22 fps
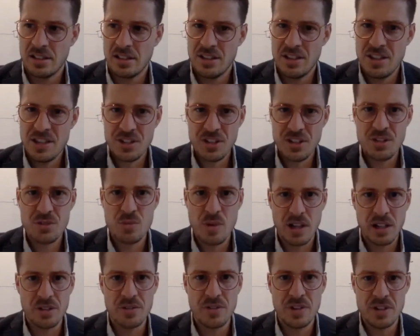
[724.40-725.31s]
this is
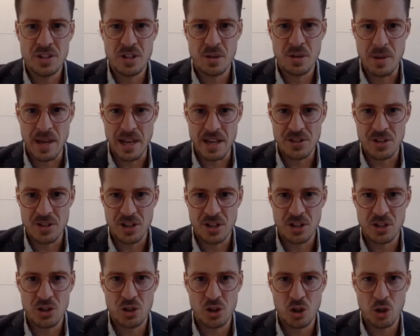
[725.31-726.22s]
relevant to me as a
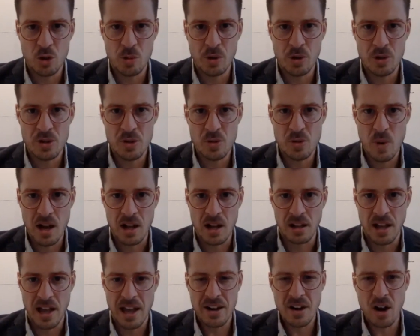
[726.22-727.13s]
consumer as
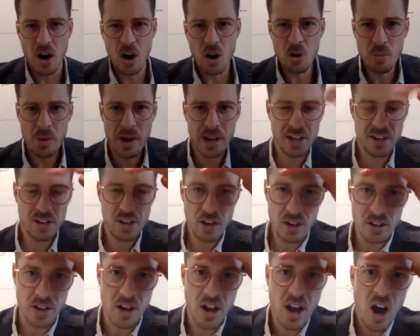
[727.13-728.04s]
well. And oh my
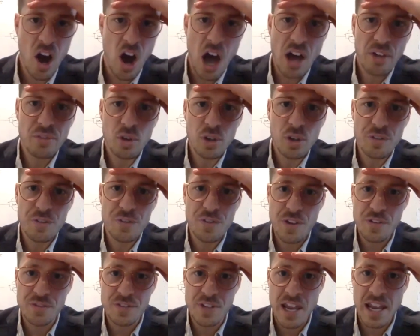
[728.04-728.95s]
God, I've got a
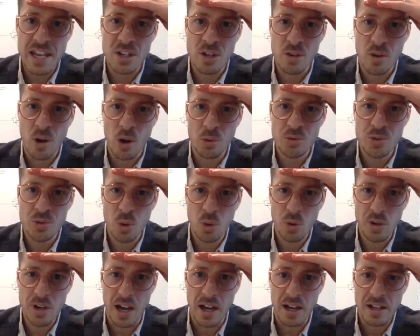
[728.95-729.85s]
15-year-old
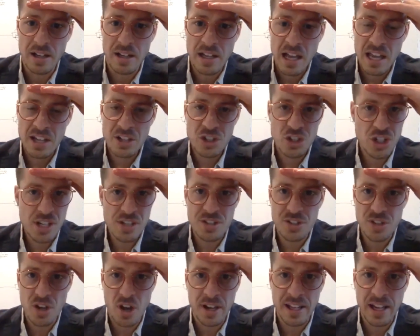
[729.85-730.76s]
daughter and she's
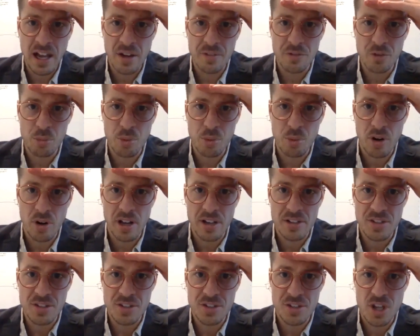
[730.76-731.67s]
signing up for
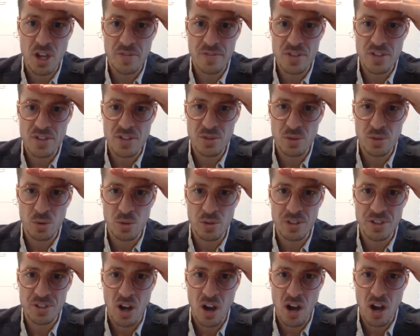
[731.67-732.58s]
products and services all the
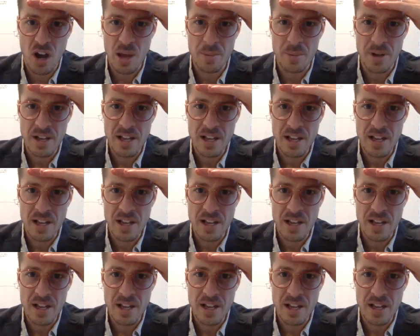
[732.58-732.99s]
time.